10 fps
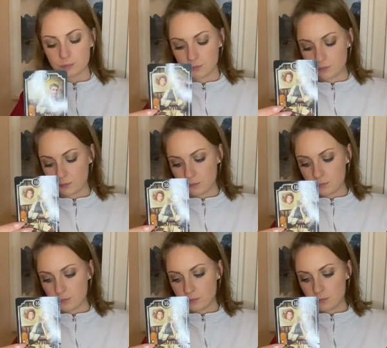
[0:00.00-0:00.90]

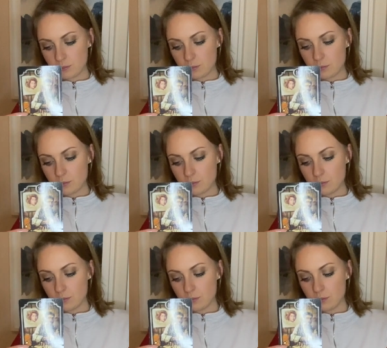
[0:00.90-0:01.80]

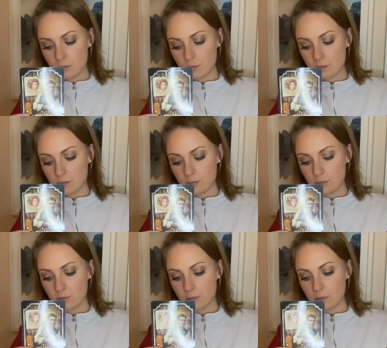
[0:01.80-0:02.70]

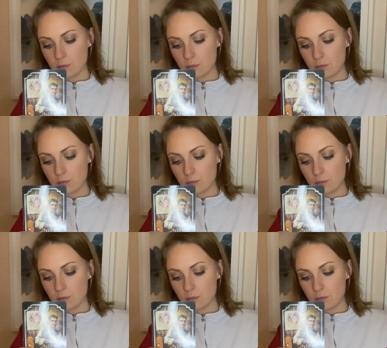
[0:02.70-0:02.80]
Nobody speaks.